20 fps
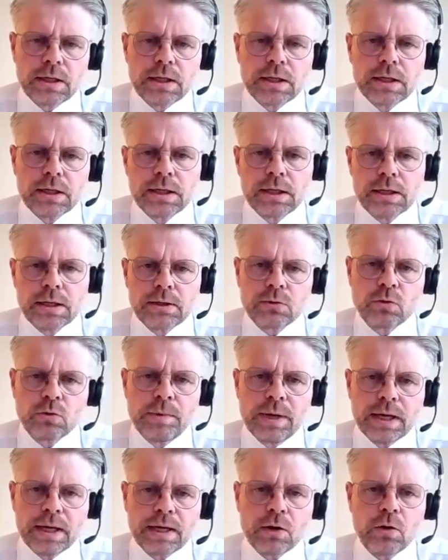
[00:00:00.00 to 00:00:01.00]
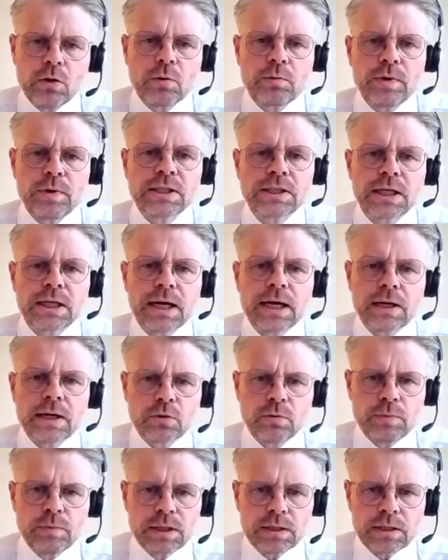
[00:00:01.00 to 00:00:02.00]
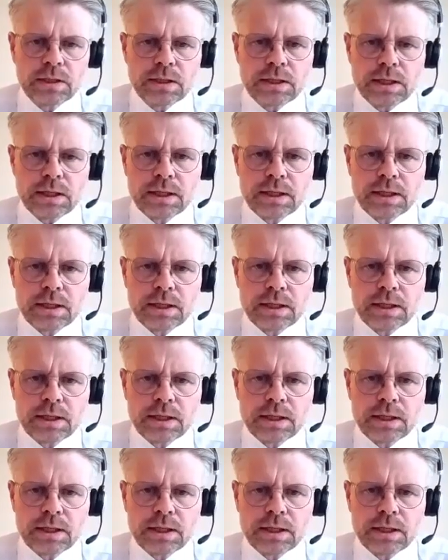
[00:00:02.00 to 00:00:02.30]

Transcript: to make a convincing argument